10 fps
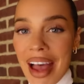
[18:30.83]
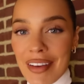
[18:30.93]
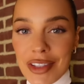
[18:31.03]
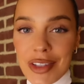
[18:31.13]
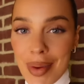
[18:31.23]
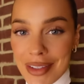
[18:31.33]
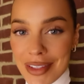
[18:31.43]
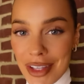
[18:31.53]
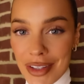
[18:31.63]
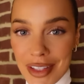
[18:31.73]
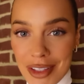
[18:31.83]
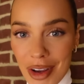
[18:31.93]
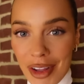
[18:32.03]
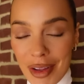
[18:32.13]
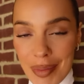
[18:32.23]
I've just come out to use this
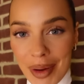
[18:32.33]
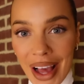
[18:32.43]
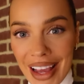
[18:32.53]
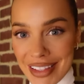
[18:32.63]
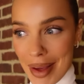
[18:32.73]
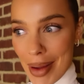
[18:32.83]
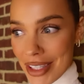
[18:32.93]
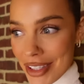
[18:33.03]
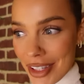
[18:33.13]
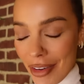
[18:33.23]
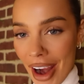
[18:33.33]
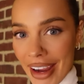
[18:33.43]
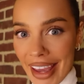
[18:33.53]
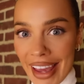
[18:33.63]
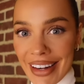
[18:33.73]
toilet, but guys, I'm actually crying.